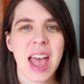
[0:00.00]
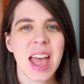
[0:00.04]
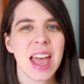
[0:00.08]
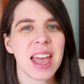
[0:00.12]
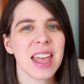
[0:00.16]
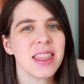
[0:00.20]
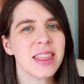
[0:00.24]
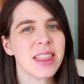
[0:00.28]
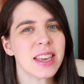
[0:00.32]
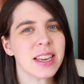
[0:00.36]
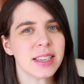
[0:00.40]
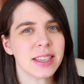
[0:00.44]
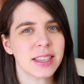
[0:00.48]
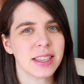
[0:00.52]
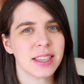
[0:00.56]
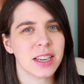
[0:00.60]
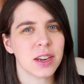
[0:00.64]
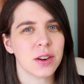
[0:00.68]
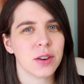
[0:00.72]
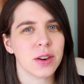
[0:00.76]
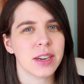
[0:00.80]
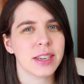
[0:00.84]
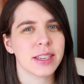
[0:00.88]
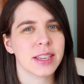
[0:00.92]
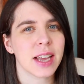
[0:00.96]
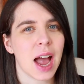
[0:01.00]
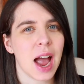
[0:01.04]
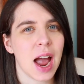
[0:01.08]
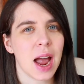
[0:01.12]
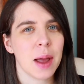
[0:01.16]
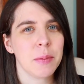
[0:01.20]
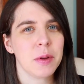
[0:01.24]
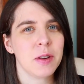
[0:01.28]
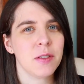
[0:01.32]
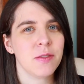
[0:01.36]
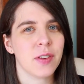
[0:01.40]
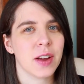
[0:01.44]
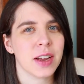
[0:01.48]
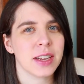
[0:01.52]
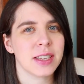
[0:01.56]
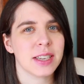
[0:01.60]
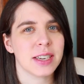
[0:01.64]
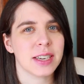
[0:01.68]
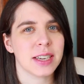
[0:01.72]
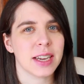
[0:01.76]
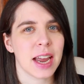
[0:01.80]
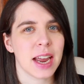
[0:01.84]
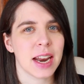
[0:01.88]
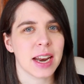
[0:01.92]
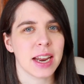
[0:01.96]
In this series, I'm
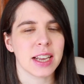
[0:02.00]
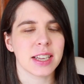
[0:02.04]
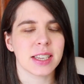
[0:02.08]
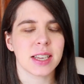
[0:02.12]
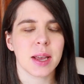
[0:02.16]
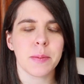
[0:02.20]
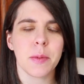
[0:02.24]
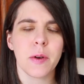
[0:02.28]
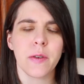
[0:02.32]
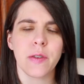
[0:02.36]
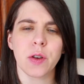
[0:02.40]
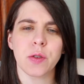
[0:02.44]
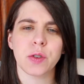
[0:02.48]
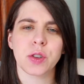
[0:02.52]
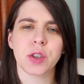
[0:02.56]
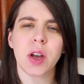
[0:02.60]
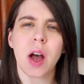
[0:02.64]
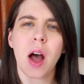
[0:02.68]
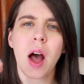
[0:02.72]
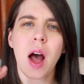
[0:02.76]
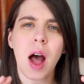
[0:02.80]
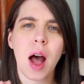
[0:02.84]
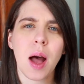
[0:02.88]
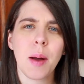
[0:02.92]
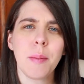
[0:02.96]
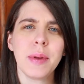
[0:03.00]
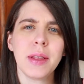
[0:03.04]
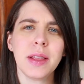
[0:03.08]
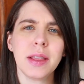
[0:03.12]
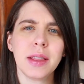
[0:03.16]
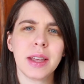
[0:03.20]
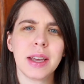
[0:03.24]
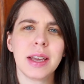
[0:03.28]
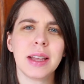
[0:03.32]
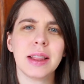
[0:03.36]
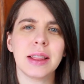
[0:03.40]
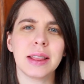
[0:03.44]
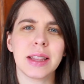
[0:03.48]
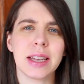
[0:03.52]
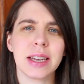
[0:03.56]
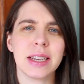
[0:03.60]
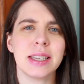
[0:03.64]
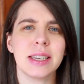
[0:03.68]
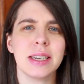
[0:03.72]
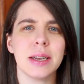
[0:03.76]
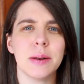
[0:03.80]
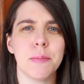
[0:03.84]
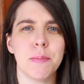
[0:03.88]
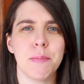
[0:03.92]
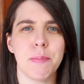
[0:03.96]
investigating some of those commonly
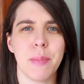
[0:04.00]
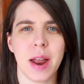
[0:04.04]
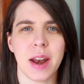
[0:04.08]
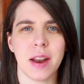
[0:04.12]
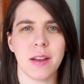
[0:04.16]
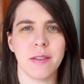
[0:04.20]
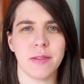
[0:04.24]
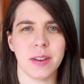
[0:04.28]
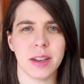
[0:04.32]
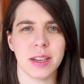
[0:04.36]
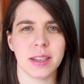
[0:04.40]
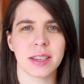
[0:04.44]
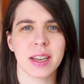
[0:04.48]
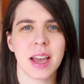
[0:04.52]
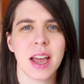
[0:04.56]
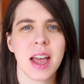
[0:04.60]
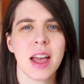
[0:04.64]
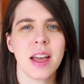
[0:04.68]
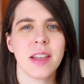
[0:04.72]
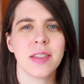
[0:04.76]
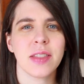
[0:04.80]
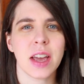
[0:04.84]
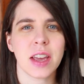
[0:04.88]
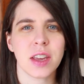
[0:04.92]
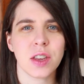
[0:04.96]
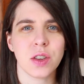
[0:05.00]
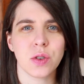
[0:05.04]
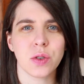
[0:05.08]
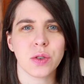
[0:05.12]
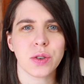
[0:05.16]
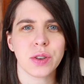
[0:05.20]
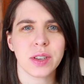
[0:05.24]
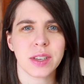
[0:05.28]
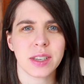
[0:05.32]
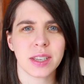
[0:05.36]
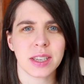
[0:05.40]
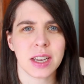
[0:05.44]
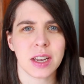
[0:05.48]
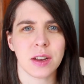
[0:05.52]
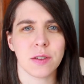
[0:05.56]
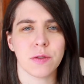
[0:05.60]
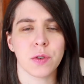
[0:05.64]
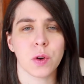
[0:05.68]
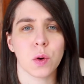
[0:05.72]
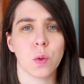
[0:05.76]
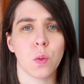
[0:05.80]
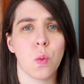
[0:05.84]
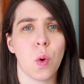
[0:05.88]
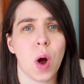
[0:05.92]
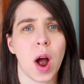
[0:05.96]
listed benefits that you'll see
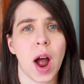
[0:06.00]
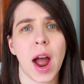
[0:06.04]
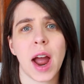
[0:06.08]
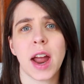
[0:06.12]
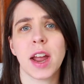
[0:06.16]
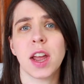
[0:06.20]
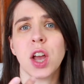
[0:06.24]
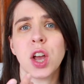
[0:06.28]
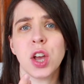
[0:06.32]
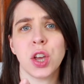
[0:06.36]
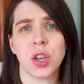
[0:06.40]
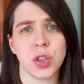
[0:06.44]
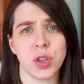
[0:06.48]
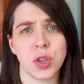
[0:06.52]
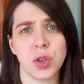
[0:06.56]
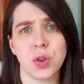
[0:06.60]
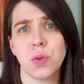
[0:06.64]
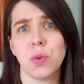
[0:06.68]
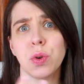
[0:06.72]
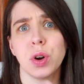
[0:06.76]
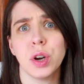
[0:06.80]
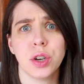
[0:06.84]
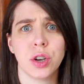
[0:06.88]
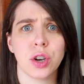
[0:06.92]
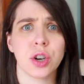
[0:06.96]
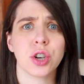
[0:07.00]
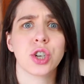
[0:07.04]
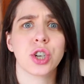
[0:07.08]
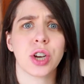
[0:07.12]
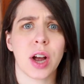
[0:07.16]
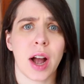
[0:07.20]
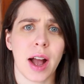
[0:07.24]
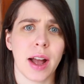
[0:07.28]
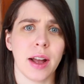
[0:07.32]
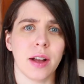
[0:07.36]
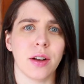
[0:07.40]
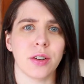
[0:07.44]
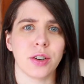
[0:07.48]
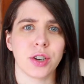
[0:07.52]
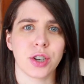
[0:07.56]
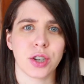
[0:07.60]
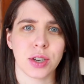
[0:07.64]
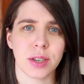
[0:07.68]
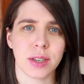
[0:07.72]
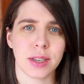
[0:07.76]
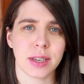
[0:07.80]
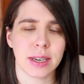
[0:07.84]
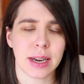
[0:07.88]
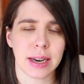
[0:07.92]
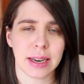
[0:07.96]
for why you or your child
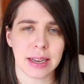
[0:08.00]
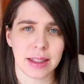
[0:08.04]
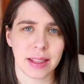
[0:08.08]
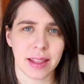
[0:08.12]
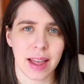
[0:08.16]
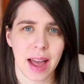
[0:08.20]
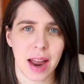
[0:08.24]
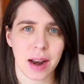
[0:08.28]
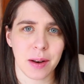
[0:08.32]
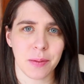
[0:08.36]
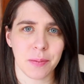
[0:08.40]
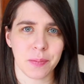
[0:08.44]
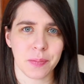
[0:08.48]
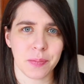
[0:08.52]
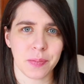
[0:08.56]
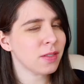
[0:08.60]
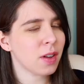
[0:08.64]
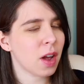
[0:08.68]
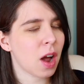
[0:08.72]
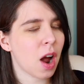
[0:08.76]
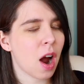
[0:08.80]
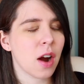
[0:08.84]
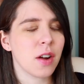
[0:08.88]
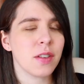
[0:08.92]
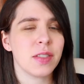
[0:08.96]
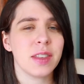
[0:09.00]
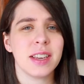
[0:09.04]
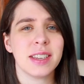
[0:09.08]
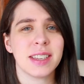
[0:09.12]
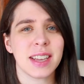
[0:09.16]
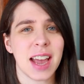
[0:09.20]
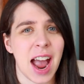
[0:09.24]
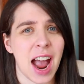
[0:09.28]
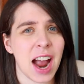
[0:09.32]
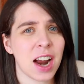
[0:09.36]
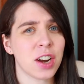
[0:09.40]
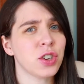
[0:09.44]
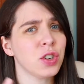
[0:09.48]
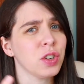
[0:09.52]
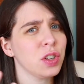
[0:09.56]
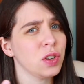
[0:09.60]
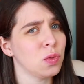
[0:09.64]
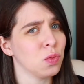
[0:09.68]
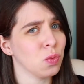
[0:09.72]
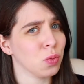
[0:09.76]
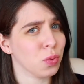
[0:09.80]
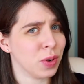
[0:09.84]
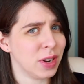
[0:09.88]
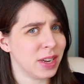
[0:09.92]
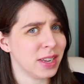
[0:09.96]
should study Latin. Are these actually
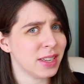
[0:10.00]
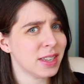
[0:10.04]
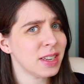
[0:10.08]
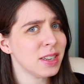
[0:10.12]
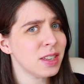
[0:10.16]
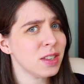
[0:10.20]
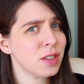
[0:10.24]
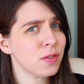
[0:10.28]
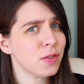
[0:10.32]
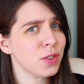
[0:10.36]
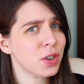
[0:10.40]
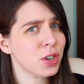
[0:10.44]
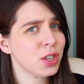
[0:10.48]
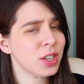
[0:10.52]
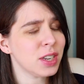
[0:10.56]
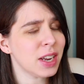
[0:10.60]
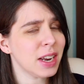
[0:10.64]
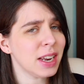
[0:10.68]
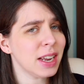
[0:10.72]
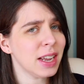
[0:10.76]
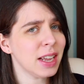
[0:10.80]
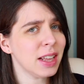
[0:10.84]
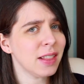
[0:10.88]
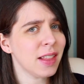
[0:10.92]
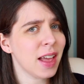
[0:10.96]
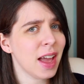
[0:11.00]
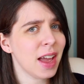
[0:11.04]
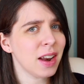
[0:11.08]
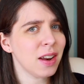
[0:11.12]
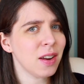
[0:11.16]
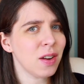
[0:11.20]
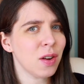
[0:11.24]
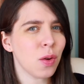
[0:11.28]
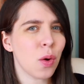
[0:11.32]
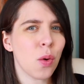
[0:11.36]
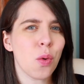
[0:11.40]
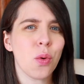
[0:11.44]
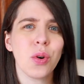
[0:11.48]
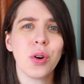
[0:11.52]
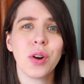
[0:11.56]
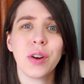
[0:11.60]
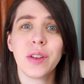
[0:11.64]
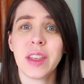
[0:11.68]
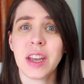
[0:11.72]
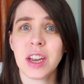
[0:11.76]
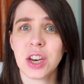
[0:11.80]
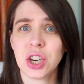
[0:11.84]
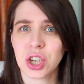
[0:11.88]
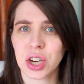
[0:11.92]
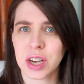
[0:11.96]
reasons for studying Latin, or are
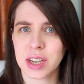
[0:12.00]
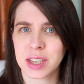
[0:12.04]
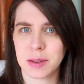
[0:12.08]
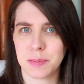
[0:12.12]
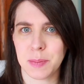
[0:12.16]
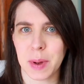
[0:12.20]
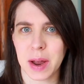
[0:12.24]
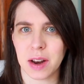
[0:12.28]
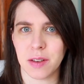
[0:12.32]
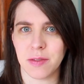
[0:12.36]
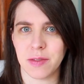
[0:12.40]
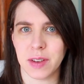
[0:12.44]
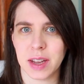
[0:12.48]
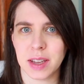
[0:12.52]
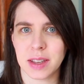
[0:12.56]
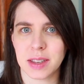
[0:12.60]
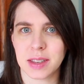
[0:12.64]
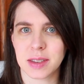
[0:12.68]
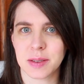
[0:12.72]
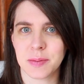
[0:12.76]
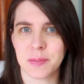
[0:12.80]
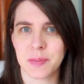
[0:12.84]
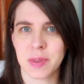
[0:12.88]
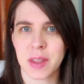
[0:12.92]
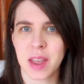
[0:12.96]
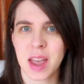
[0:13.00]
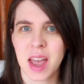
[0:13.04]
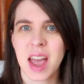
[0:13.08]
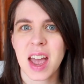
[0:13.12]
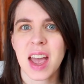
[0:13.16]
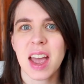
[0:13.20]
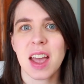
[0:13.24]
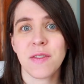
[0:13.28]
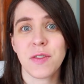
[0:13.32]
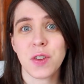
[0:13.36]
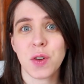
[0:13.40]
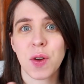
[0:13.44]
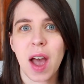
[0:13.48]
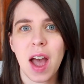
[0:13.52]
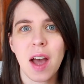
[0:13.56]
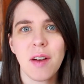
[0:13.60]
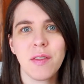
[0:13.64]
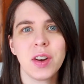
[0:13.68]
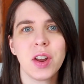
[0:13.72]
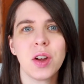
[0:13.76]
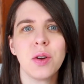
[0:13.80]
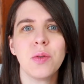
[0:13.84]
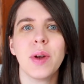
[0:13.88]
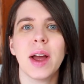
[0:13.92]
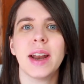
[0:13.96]
they just benefits? If you
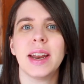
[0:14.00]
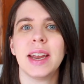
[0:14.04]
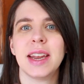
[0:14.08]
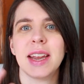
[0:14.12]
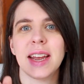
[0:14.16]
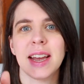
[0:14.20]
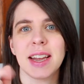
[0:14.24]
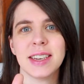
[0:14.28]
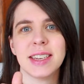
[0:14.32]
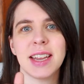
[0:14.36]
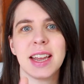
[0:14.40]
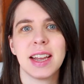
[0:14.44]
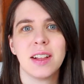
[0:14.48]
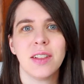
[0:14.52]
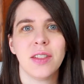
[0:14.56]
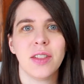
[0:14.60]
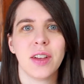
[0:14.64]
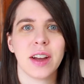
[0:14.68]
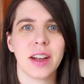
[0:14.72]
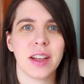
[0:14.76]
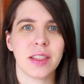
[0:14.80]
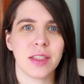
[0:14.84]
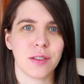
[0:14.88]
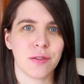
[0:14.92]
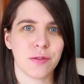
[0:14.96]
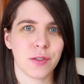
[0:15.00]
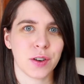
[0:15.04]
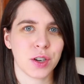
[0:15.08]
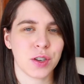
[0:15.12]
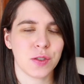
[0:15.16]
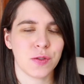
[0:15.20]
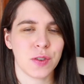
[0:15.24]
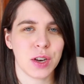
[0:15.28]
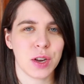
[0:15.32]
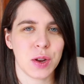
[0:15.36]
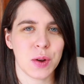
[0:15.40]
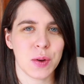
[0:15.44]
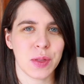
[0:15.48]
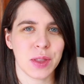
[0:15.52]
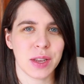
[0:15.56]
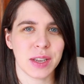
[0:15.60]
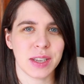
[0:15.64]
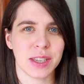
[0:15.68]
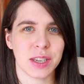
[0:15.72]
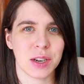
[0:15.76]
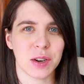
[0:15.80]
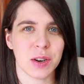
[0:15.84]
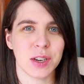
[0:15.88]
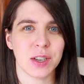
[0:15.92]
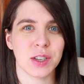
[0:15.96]
haven't already, take a look at the first video in
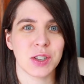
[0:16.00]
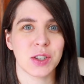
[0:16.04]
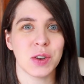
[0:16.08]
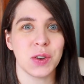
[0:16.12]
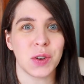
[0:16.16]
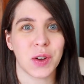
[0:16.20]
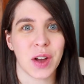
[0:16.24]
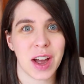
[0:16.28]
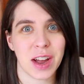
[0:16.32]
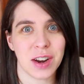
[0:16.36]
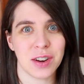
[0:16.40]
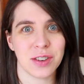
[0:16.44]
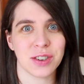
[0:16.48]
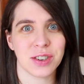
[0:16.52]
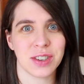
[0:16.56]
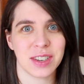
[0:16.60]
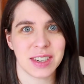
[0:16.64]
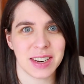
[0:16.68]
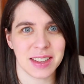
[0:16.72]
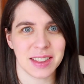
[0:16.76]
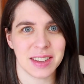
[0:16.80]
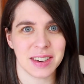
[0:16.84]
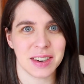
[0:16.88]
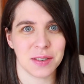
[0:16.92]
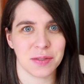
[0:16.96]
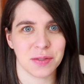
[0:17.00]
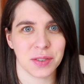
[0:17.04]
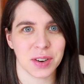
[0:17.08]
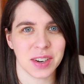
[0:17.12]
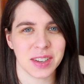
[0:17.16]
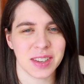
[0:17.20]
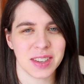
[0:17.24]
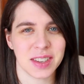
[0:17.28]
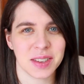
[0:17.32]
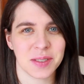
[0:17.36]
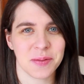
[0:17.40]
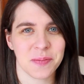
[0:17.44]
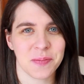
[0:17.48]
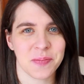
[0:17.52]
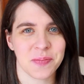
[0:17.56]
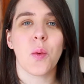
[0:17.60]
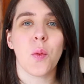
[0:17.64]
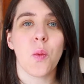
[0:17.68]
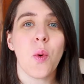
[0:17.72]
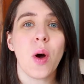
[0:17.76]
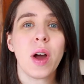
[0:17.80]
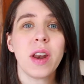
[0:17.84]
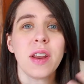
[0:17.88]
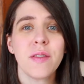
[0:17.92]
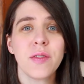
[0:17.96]
this series so you'll understand the difference.
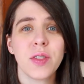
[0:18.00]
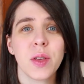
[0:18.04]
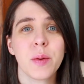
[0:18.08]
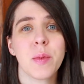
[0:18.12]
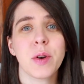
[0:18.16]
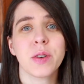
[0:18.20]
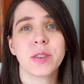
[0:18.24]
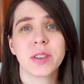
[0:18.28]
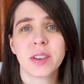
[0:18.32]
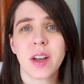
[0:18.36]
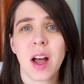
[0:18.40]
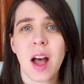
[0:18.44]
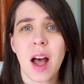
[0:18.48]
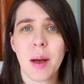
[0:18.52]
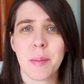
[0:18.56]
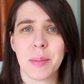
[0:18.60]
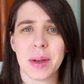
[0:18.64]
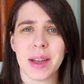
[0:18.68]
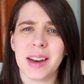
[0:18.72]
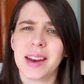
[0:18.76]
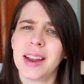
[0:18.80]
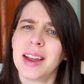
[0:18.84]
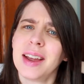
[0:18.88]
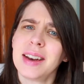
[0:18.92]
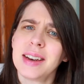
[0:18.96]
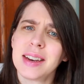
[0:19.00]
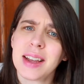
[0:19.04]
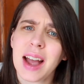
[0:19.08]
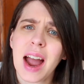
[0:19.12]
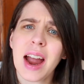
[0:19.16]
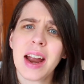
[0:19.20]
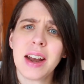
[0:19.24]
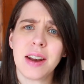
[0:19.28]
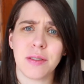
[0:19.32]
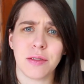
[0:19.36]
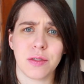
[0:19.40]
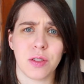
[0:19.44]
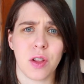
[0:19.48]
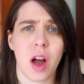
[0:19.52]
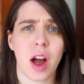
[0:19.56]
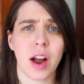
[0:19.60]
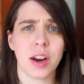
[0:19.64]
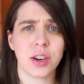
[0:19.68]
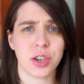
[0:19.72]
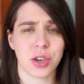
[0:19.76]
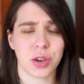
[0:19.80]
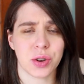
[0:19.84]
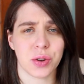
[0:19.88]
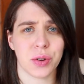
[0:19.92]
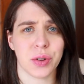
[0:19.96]
One of the most common and kind of
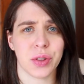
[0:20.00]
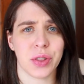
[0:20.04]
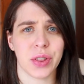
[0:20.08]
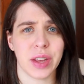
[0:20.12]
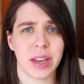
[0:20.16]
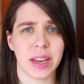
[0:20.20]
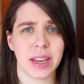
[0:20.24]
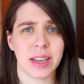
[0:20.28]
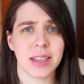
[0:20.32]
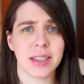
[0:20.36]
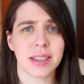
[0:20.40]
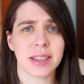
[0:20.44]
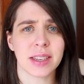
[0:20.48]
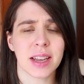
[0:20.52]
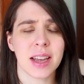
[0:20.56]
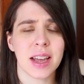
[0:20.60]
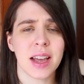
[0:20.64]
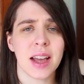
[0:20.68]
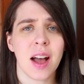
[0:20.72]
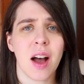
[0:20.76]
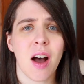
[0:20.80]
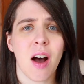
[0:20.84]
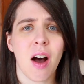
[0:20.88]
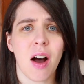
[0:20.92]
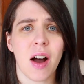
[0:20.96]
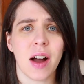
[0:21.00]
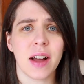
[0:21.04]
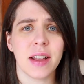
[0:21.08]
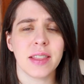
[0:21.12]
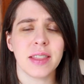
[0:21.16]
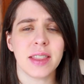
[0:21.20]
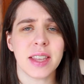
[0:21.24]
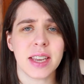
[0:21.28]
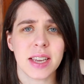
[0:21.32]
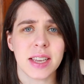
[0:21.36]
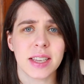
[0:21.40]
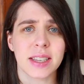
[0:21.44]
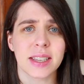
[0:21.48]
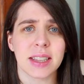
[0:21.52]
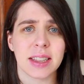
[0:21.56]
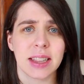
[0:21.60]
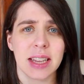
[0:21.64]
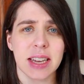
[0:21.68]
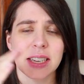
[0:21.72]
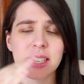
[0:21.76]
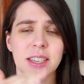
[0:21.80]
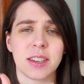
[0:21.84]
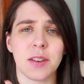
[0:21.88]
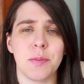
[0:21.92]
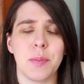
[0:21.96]
logical things on these
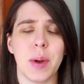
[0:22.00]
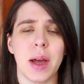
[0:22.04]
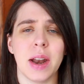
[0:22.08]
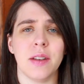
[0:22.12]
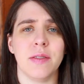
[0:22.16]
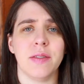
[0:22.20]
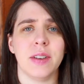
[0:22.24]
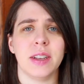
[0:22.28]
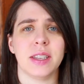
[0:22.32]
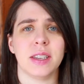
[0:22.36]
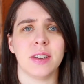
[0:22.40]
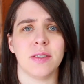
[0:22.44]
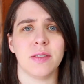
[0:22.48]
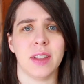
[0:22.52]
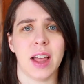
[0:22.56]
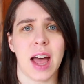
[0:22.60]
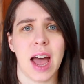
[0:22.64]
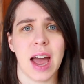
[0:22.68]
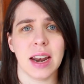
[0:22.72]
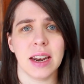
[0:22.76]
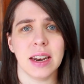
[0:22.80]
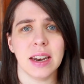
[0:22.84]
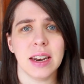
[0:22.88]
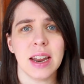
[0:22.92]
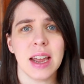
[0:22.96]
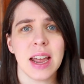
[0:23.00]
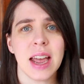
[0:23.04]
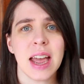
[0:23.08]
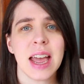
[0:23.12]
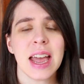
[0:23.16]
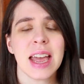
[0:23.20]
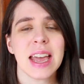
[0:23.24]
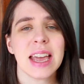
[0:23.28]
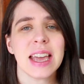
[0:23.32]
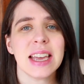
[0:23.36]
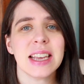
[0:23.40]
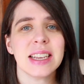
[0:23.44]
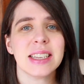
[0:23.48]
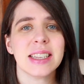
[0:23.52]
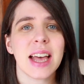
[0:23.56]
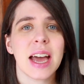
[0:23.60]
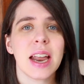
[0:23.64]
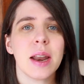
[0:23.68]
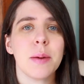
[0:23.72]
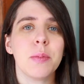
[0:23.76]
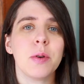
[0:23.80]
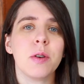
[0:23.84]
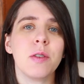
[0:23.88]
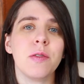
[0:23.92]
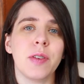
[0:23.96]
lists of benefits of Latin is that
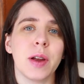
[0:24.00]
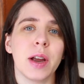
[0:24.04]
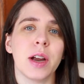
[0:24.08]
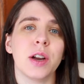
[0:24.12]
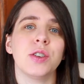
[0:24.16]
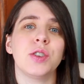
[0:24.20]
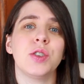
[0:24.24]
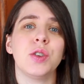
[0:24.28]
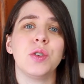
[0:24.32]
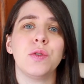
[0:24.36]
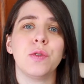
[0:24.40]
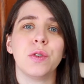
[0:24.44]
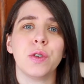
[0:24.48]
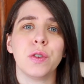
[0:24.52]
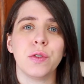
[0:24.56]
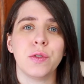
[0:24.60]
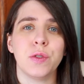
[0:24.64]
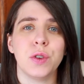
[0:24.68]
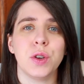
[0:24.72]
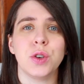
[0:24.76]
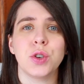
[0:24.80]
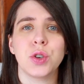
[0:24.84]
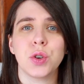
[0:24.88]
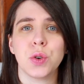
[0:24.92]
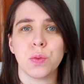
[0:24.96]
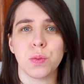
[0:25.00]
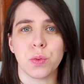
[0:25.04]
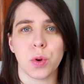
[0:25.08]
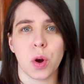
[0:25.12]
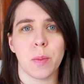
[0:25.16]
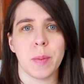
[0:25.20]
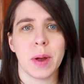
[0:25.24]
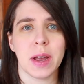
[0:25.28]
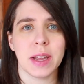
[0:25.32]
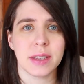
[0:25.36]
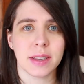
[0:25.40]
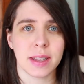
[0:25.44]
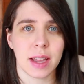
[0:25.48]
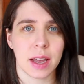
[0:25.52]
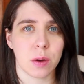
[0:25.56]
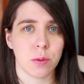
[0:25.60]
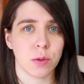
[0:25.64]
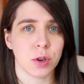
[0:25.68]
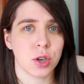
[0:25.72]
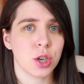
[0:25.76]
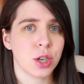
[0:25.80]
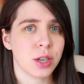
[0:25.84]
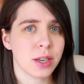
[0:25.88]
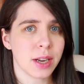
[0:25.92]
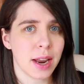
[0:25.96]
it prepares you for future Romance
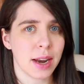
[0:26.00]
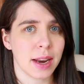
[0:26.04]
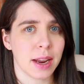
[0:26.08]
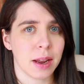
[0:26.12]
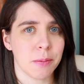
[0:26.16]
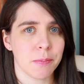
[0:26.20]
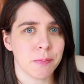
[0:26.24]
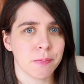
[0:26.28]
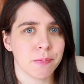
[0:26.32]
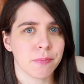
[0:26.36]
language study.